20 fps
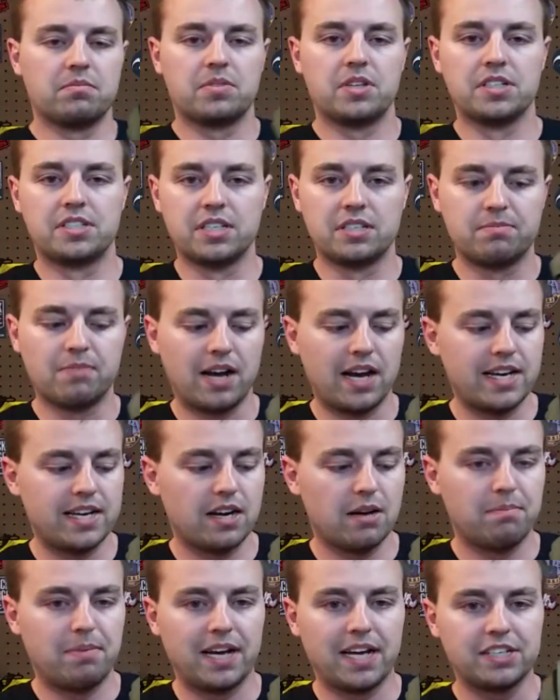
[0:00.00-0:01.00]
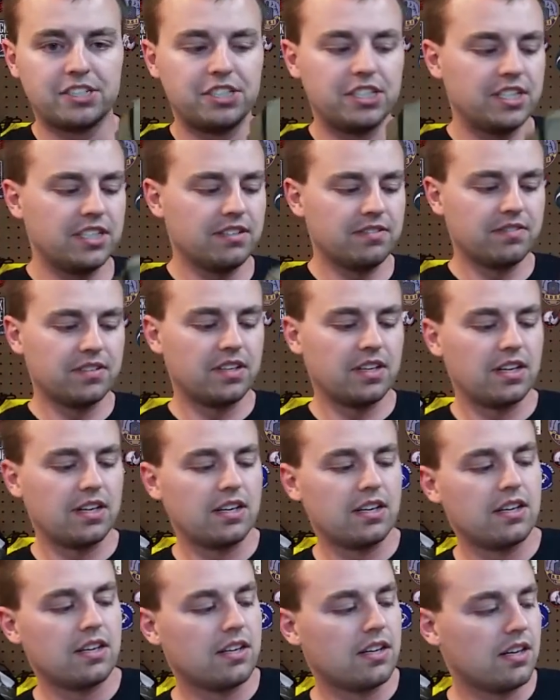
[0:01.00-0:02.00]
This is my Banshee.
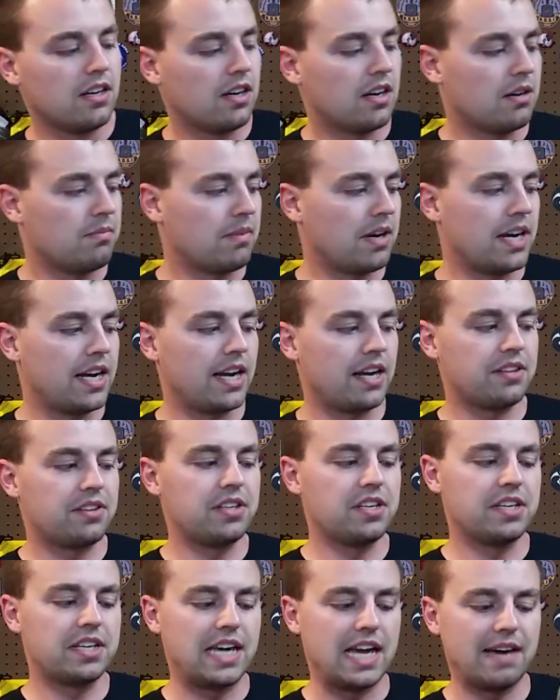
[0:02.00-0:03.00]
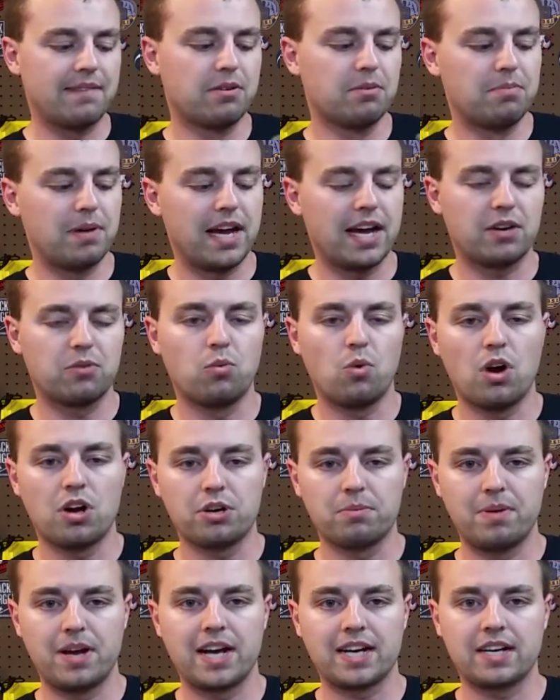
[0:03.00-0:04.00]
I had the Camelback
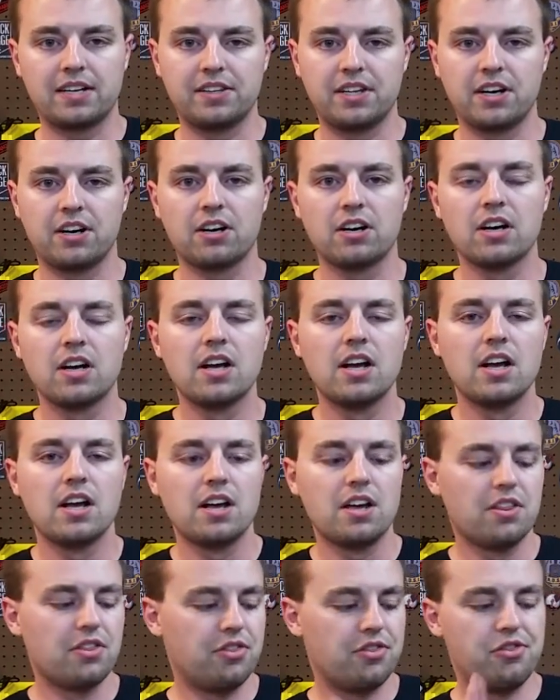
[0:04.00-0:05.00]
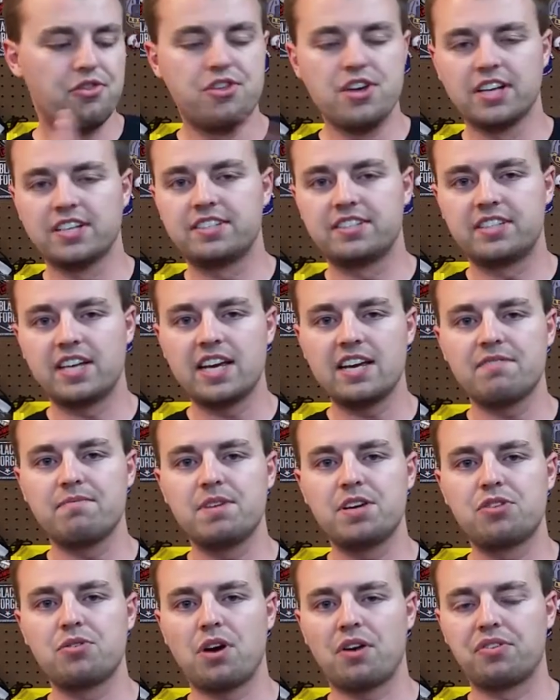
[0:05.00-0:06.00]
water pack on there. This saved
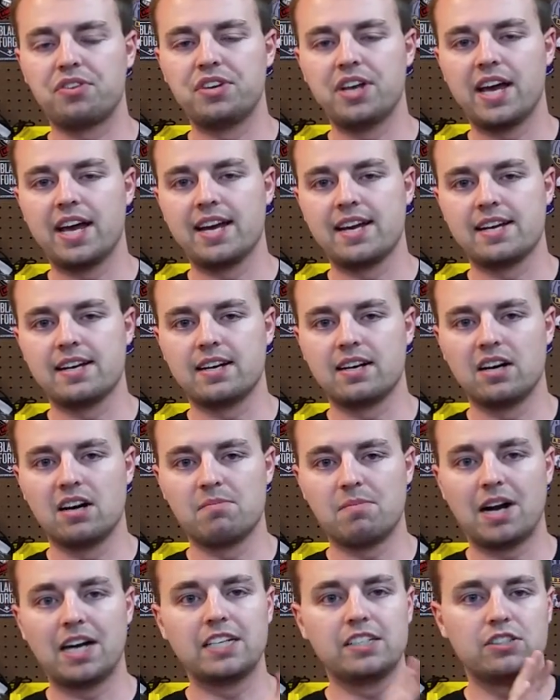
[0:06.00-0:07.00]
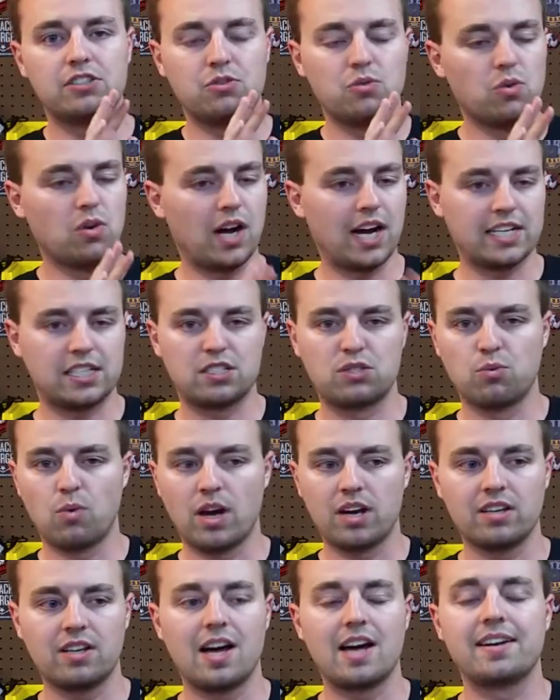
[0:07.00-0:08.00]
me throughout the day. I
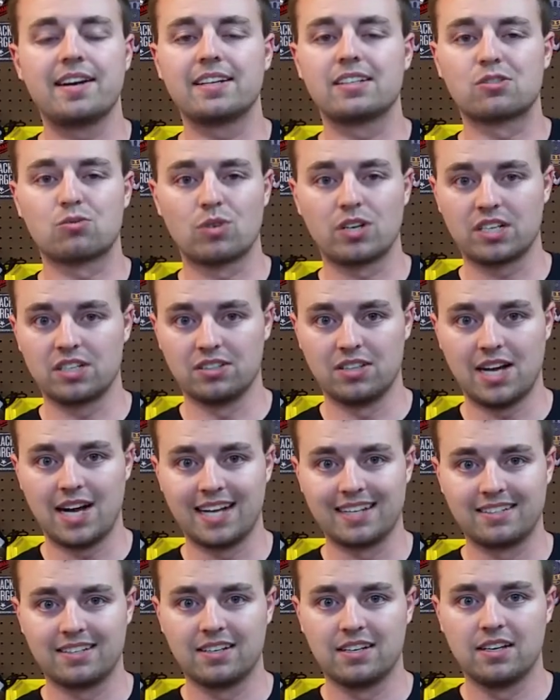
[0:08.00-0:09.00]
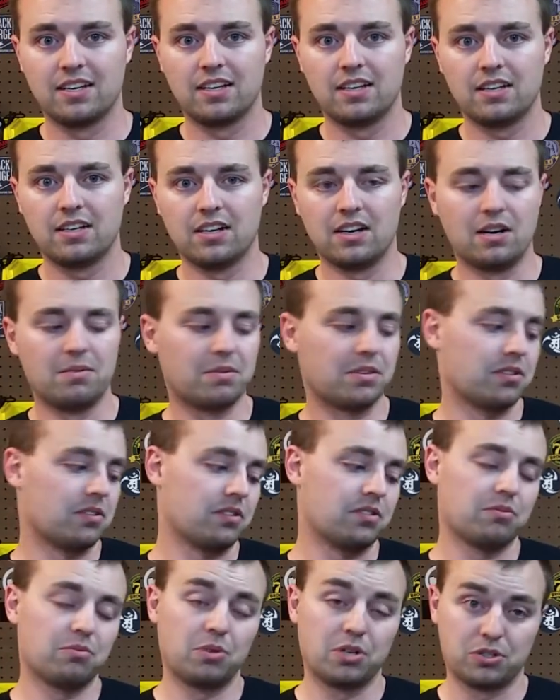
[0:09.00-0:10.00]
sweat a lot and I drink a lot.
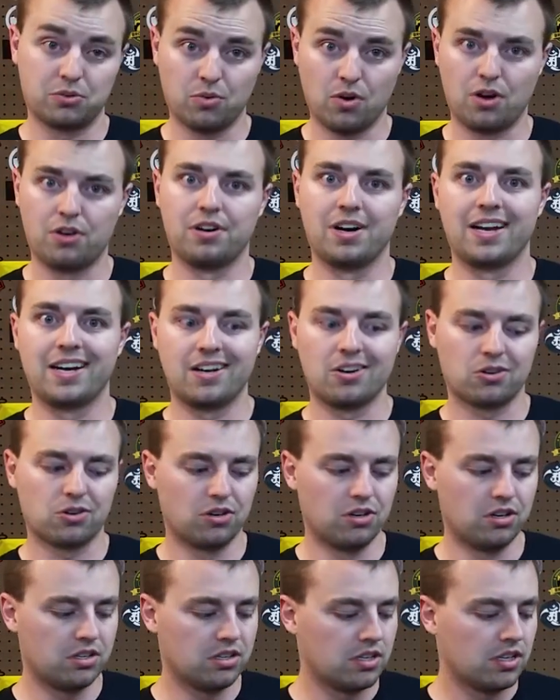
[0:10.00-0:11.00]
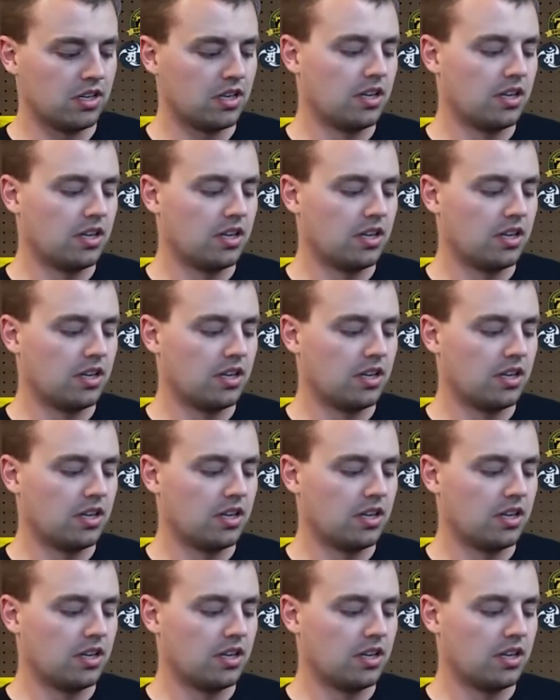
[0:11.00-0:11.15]
When it's water, not alcohol.